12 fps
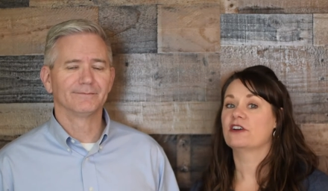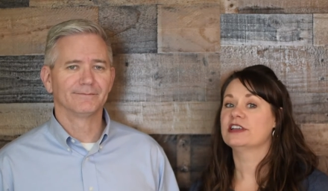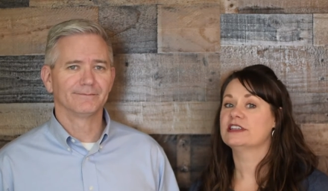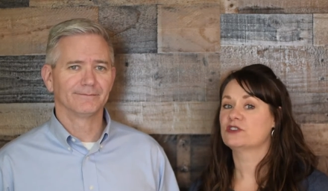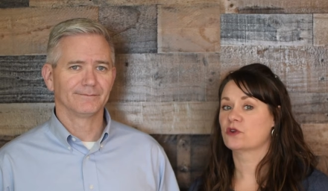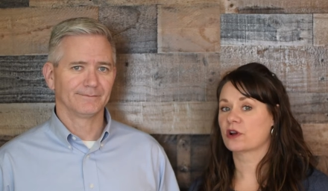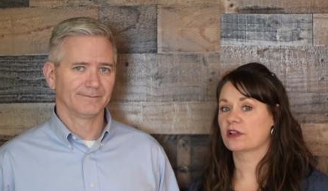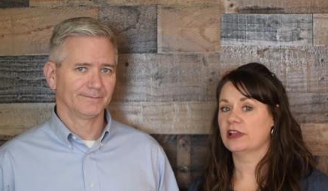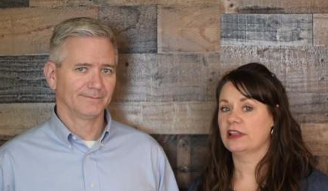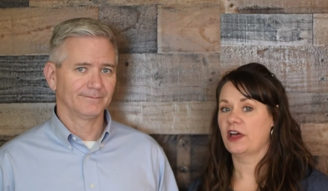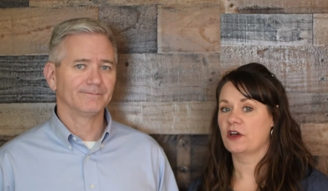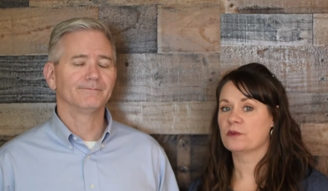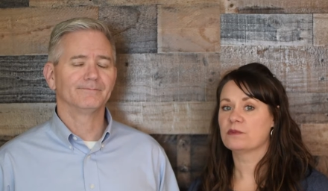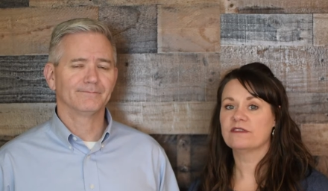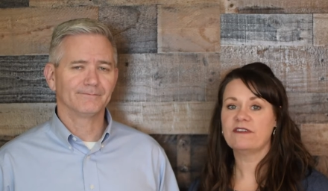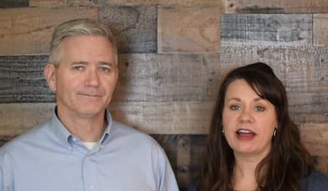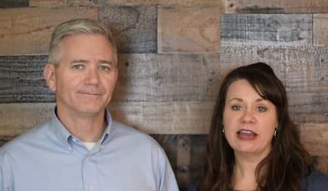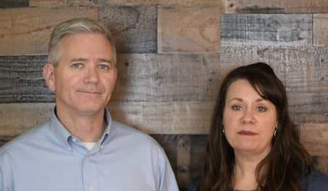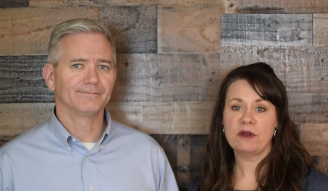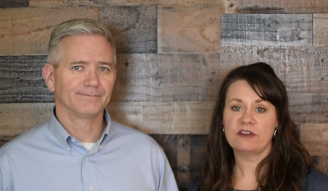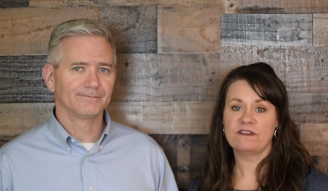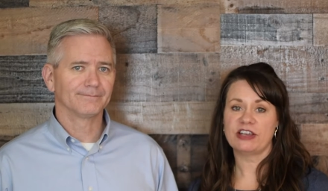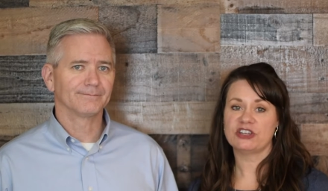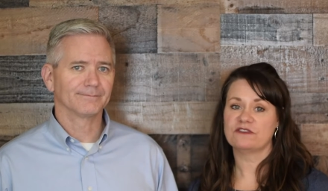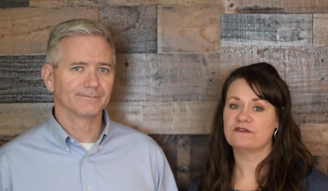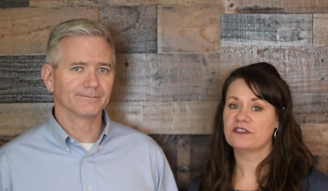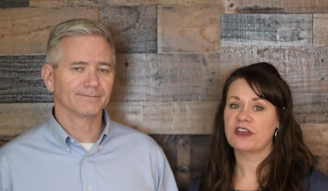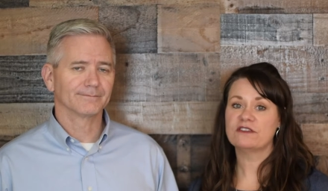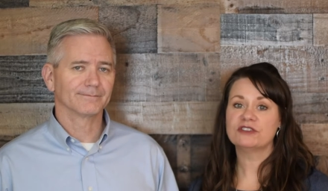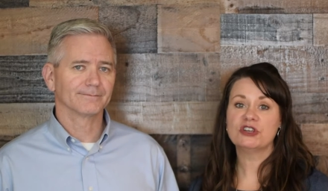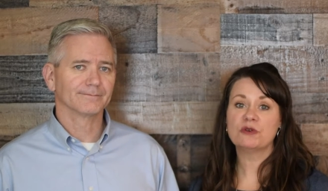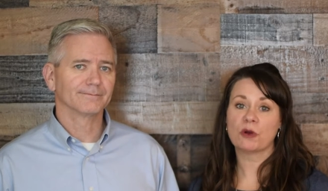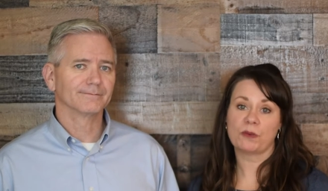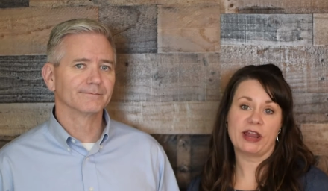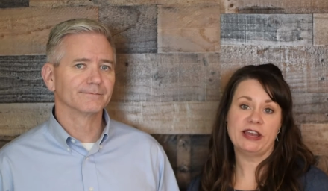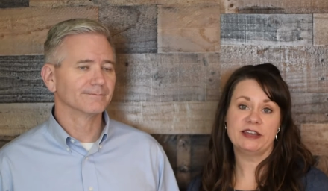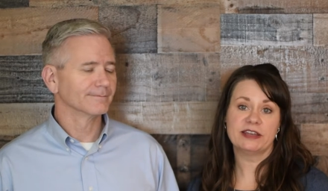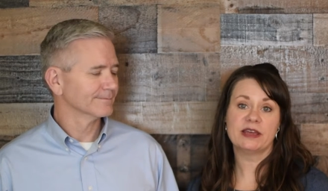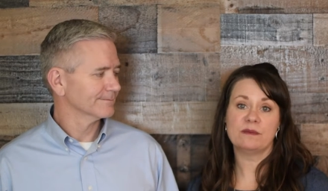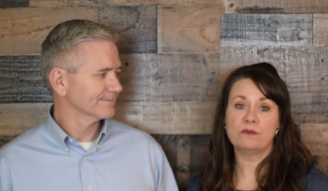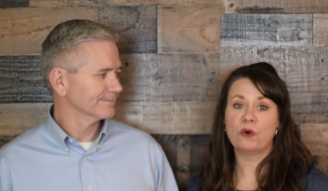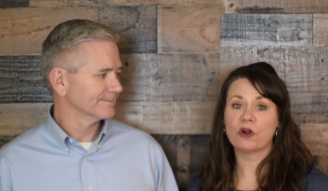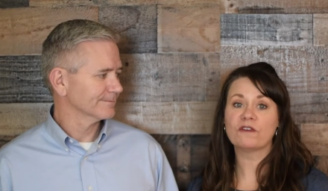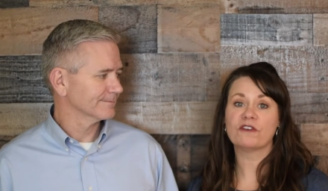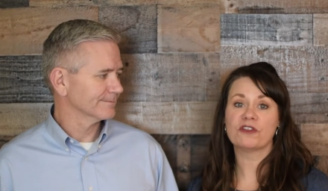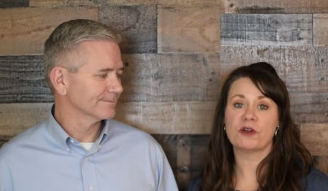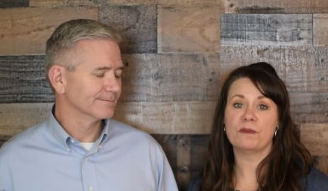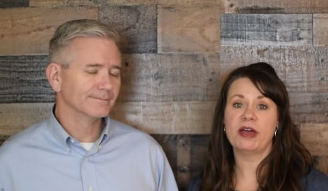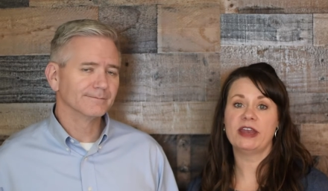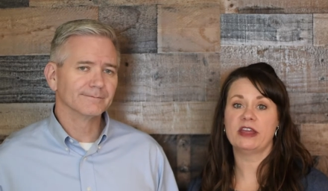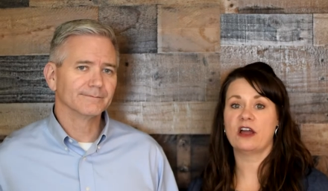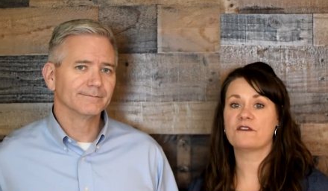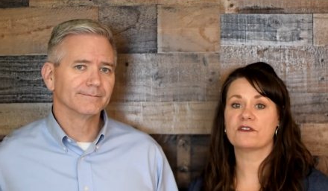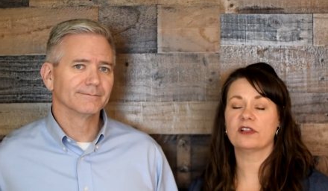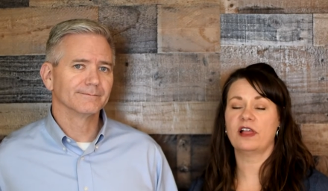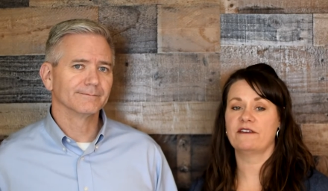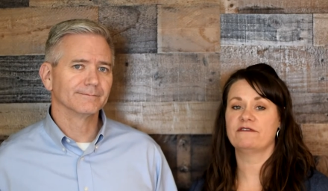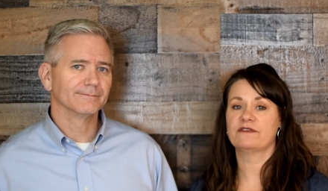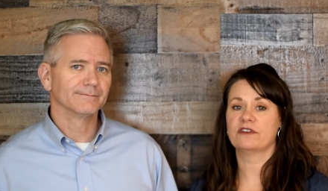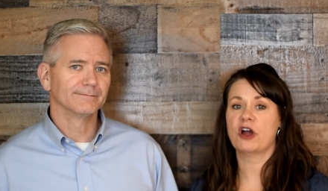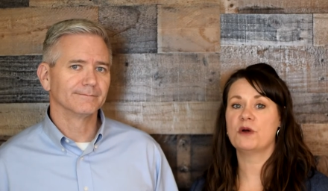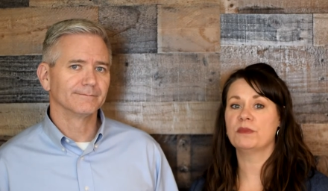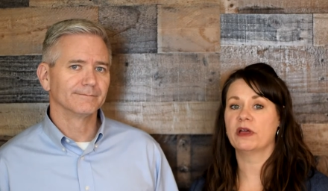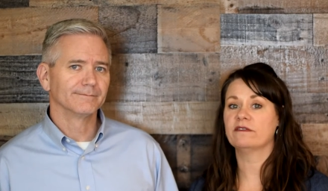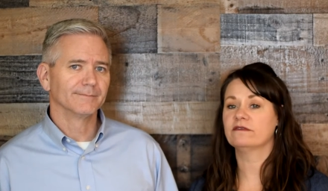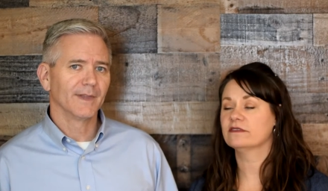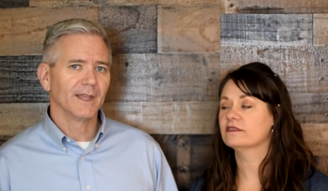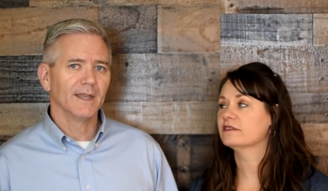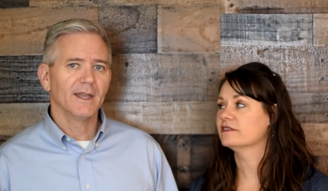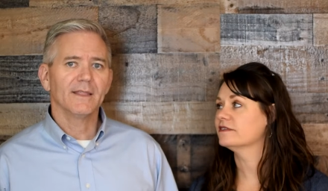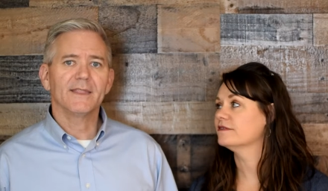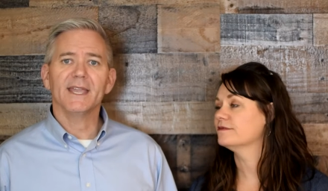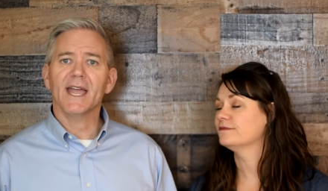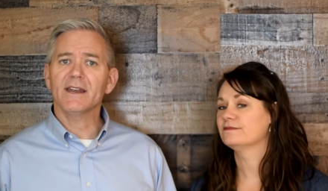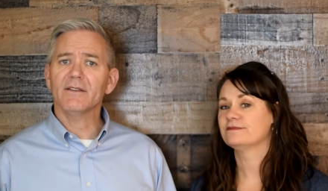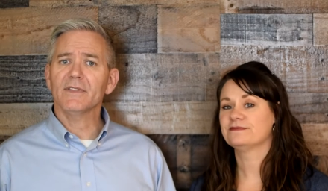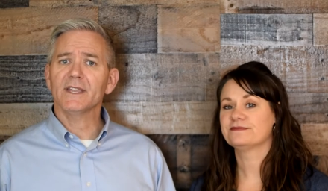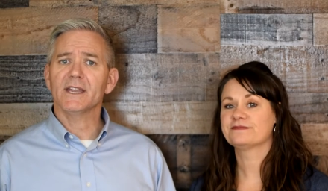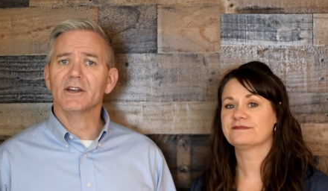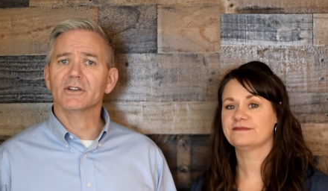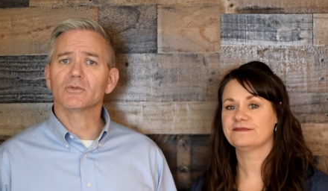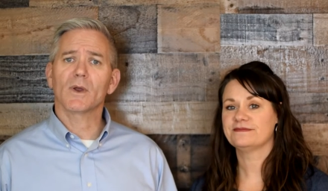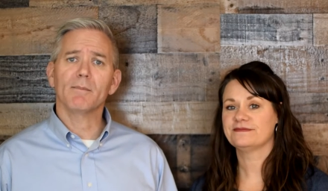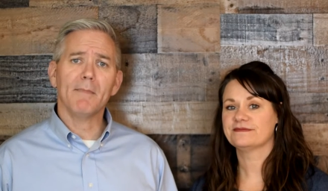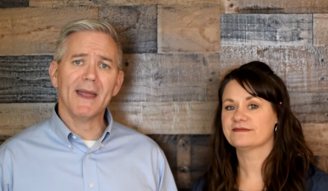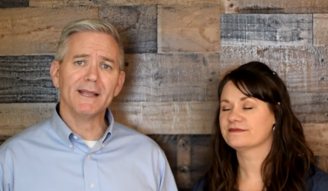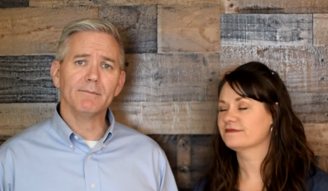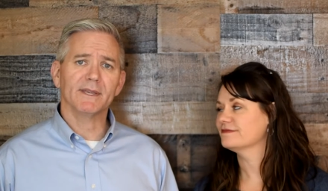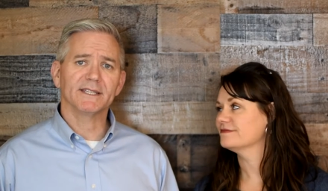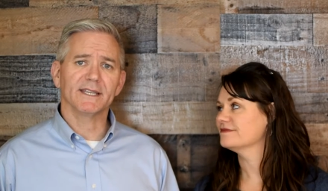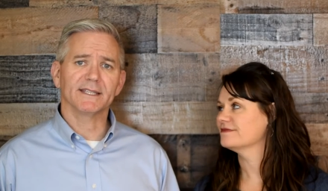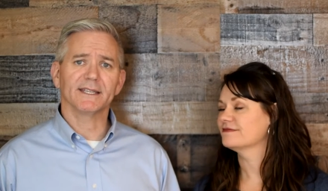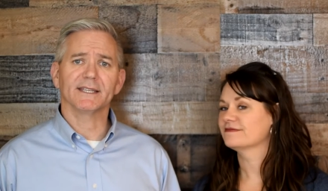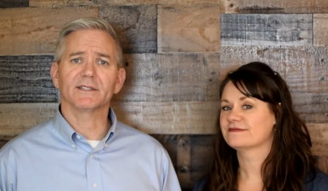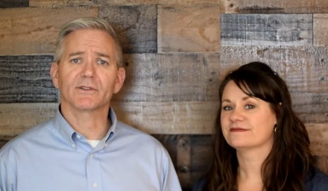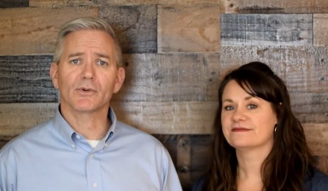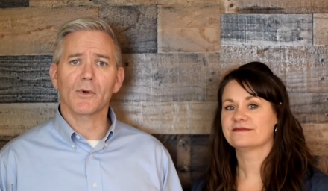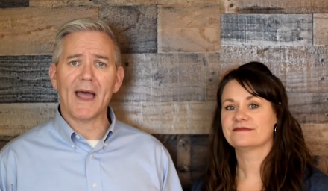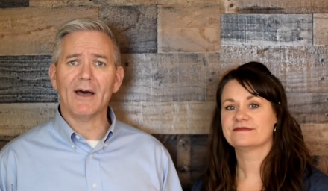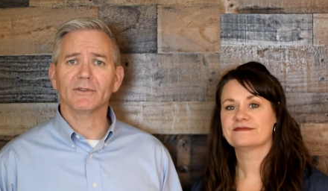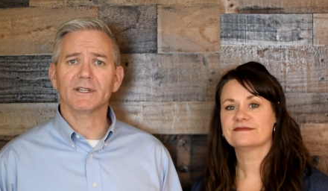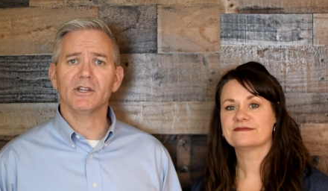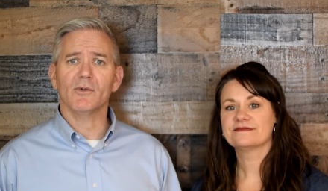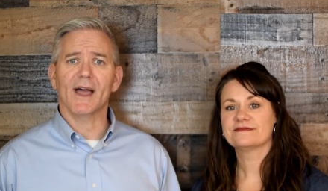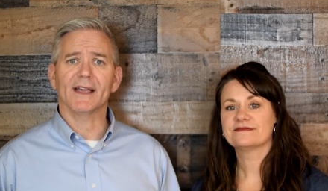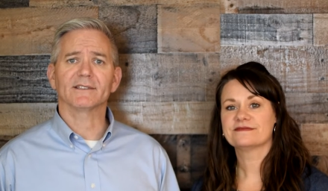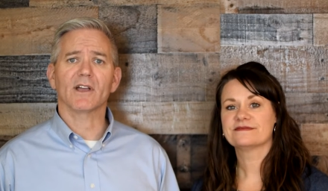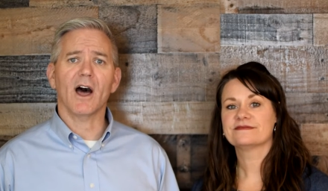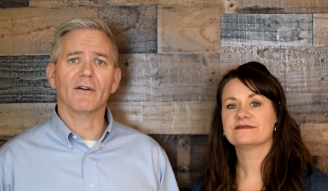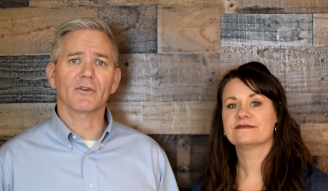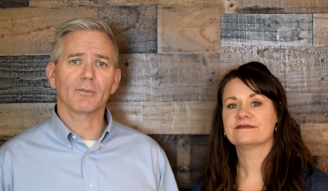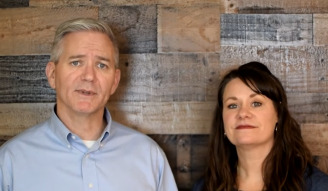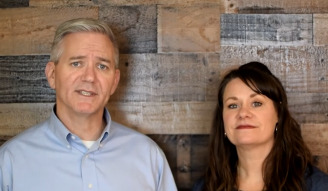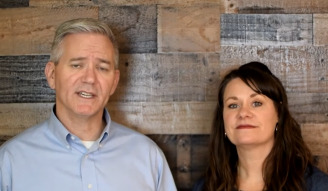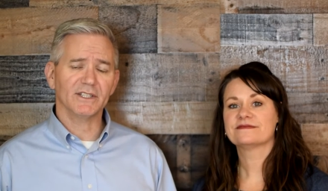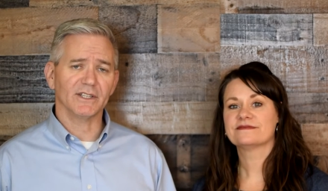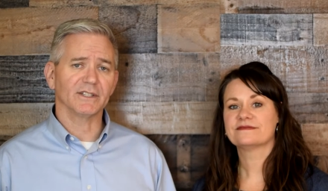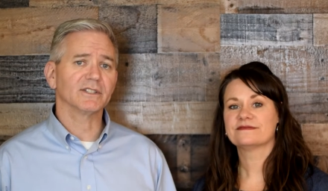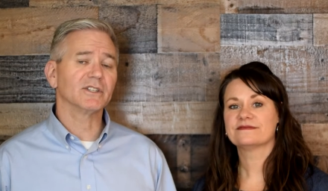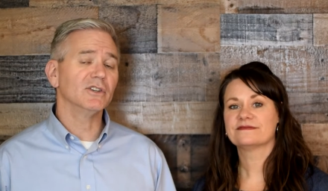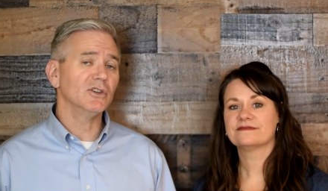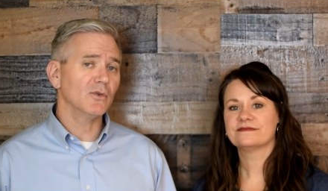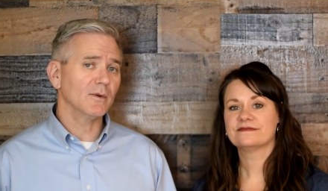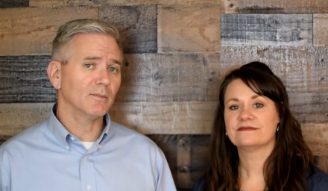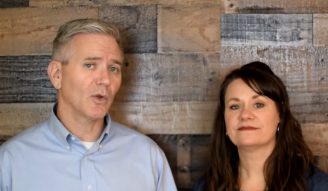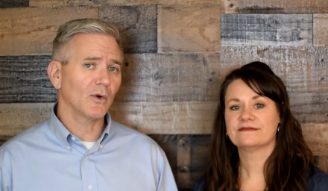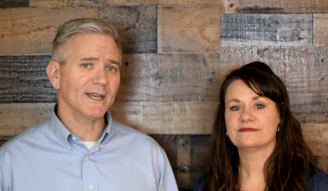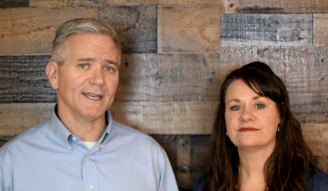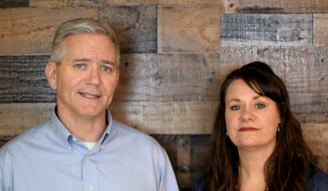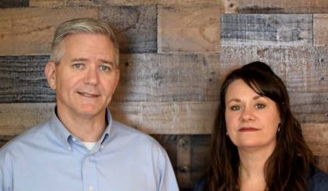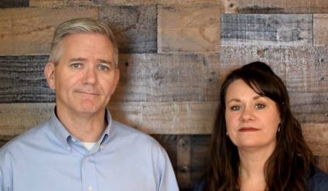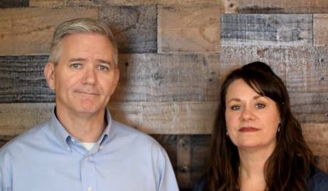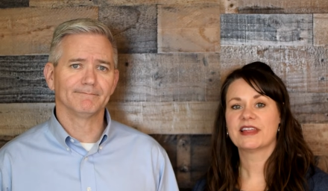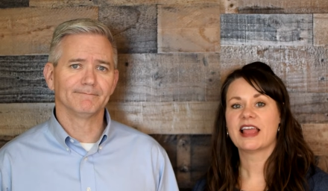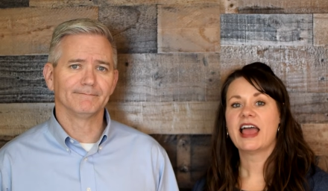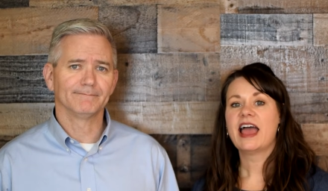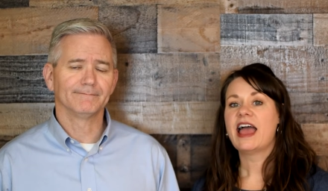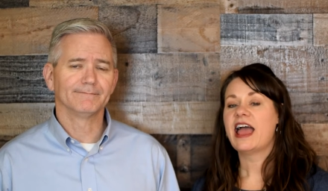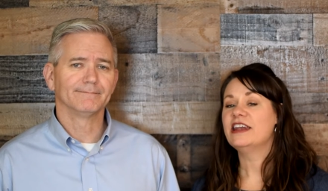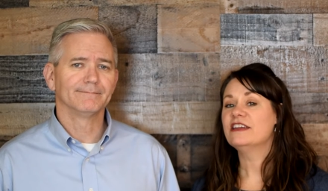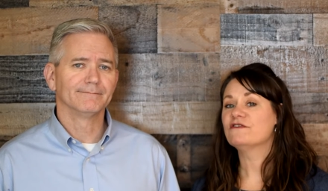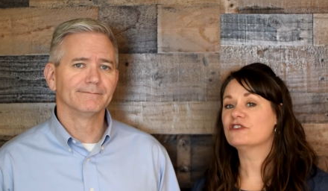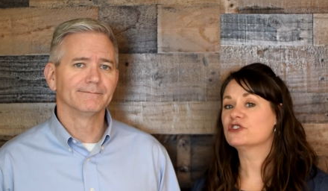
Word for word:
Speaker 1: are historically low, providing motivation for those who are ready to get more for their money over the life of their home loan.
Speaker 2: The end of the year is when many businesses throughout the U S offer positions to new employees.
Speaker 1: And if